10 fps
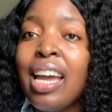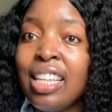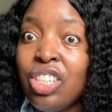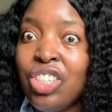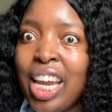
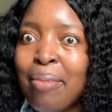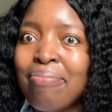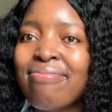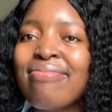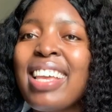shame.
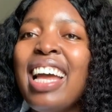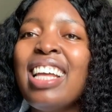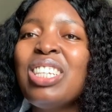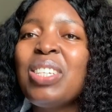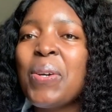
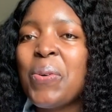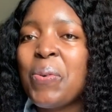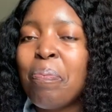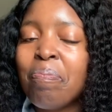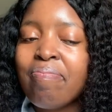
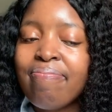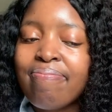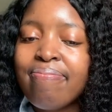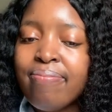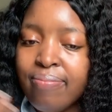So
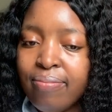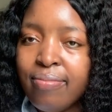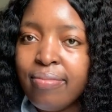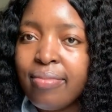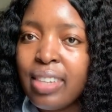
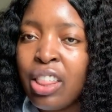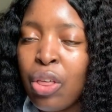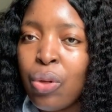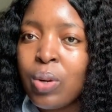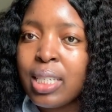the
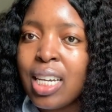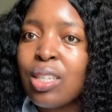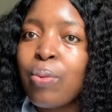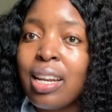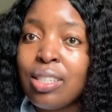thought is,
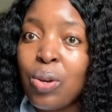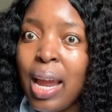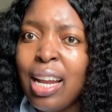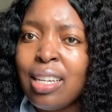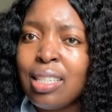what is your
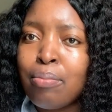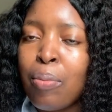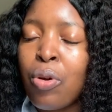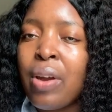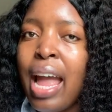earliest
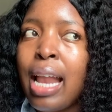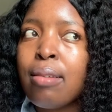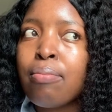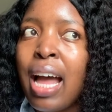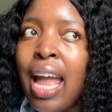memory?
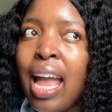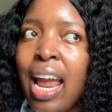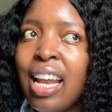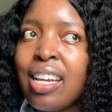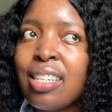And my
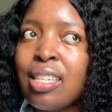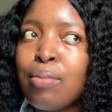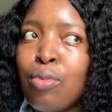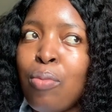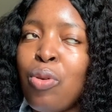earliest
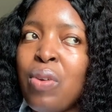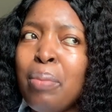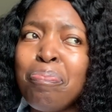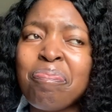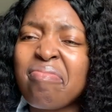
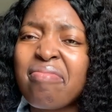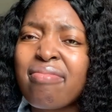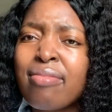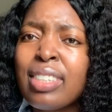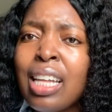memory,
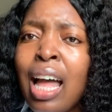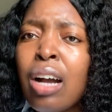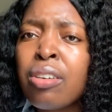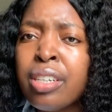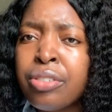I
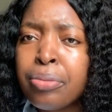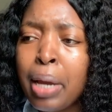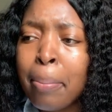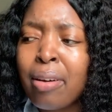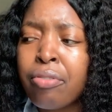couldn't
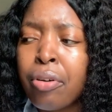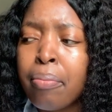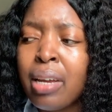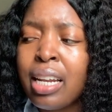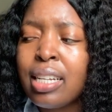remember for a
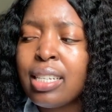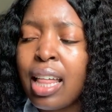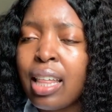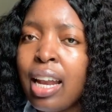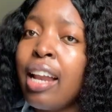minute,
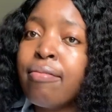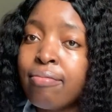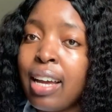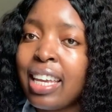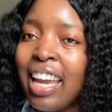and then
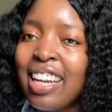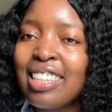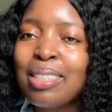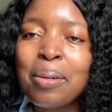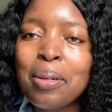again,
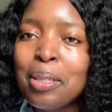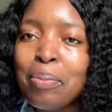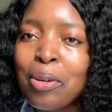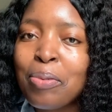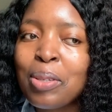the Holy
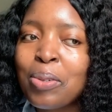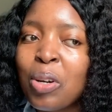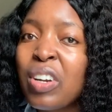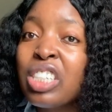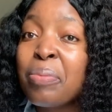Spirit was so
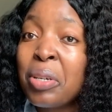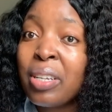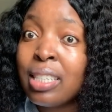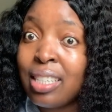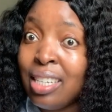gracious,
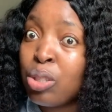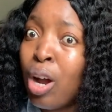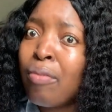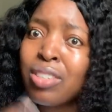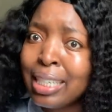because it's his
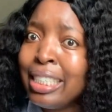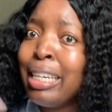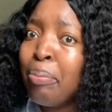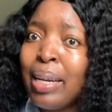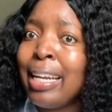
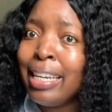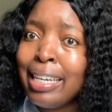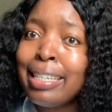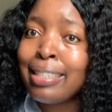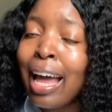conversation pillar, he
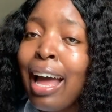is